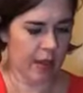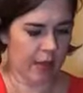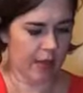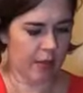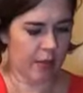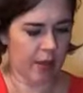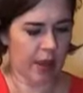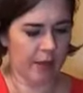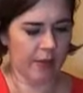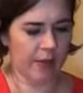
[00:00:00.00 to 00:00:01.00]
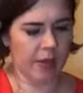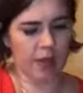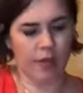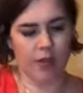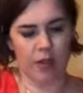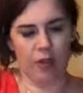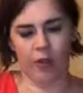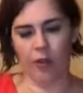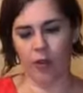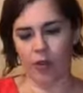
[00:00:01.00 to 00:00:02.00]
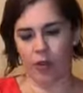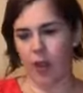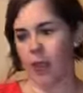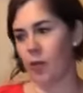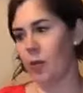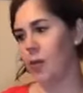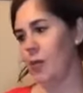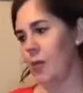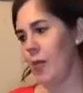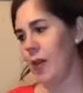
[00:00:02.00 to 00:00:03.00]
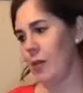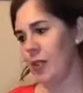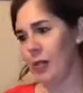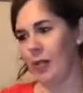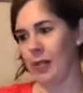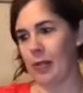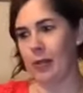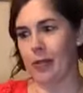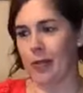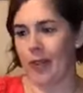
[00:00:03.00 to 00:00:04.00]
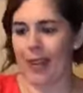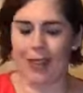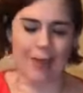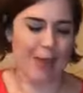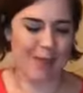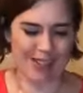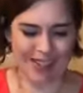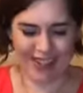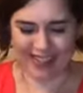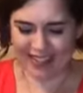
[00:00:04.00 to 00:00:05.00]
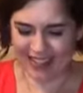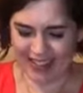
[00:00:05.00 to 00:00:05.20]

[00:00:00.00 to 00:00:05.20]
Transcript: Because I don't have scissors here I don't use my material scissors for anything but material.